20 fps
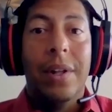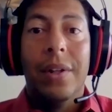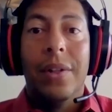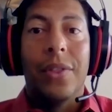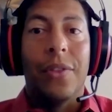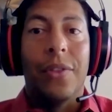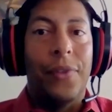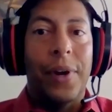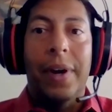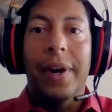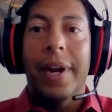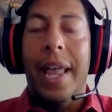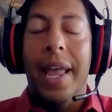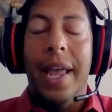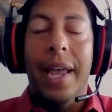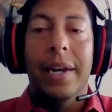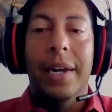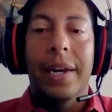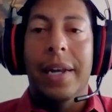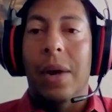the very
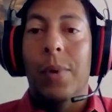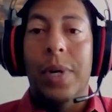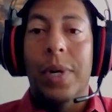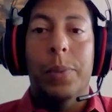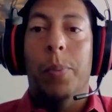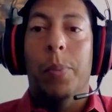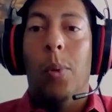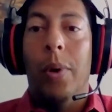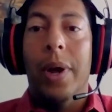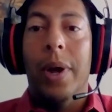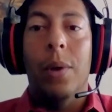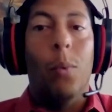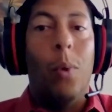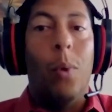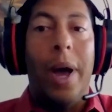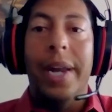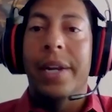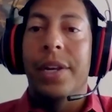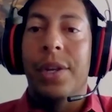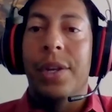end, at which point,
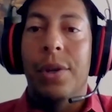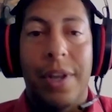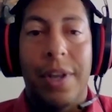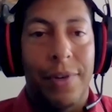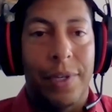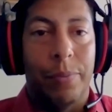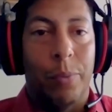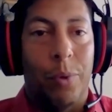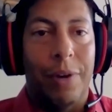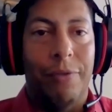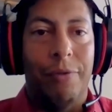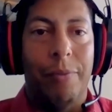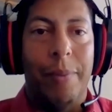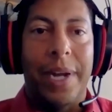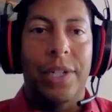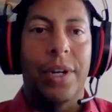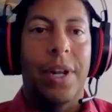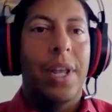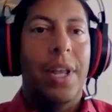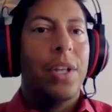why didn't you give us more
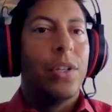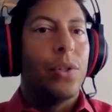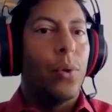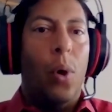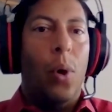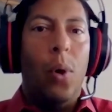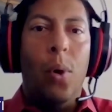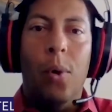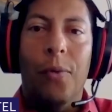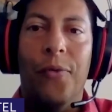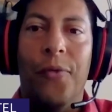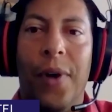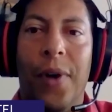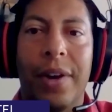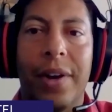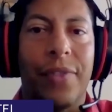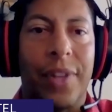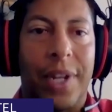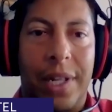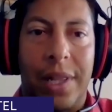information? So the whole
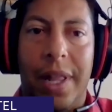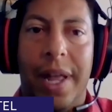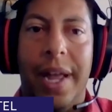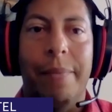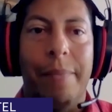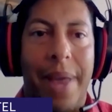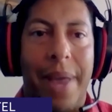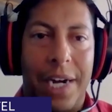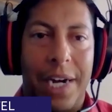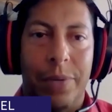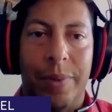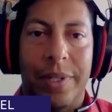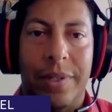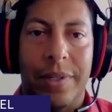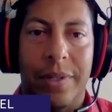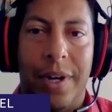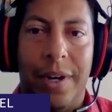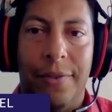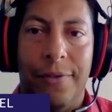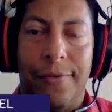fun of the client management
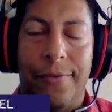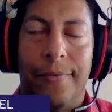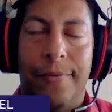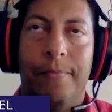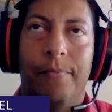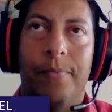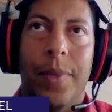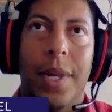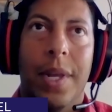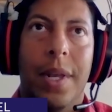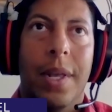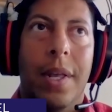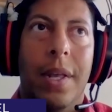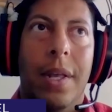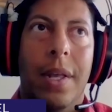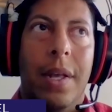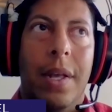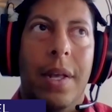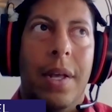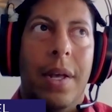stuff,
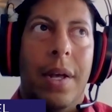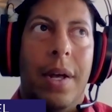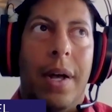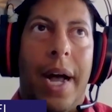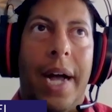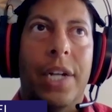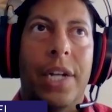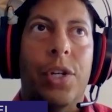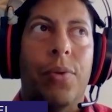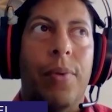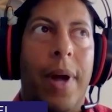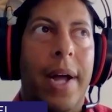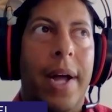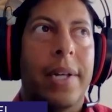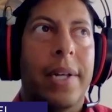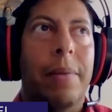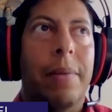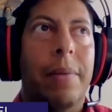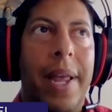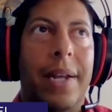I tried
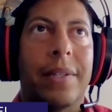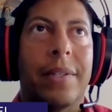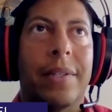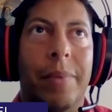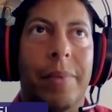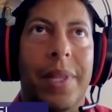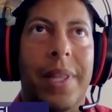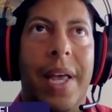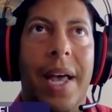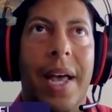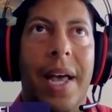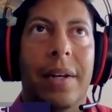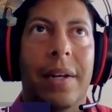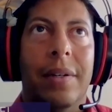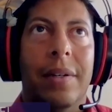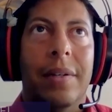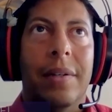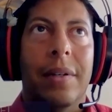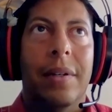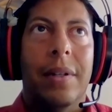to make some of that
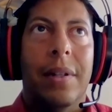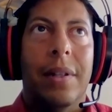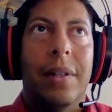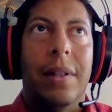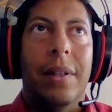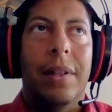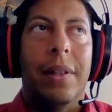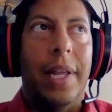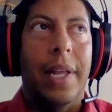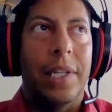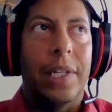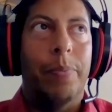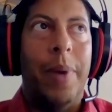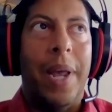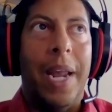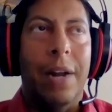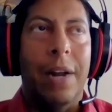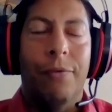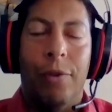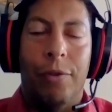less
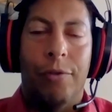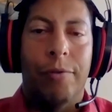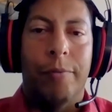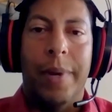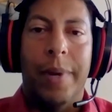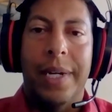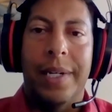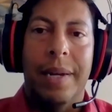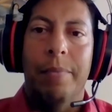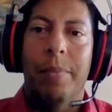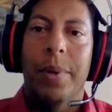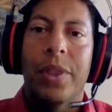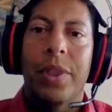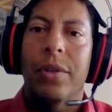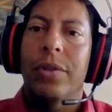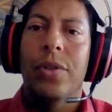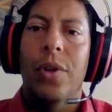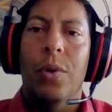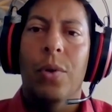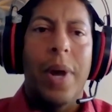painful for my team, but
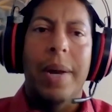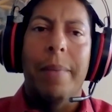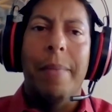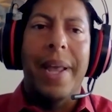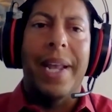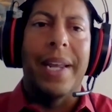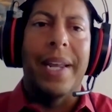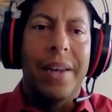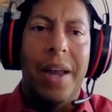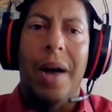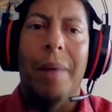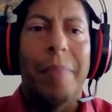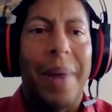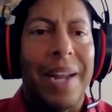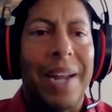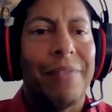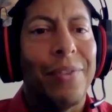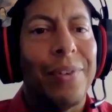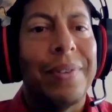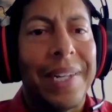there's no way to make it not
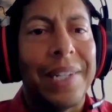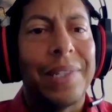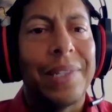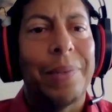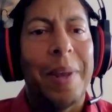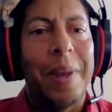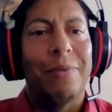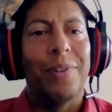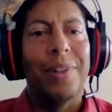painful. It's painful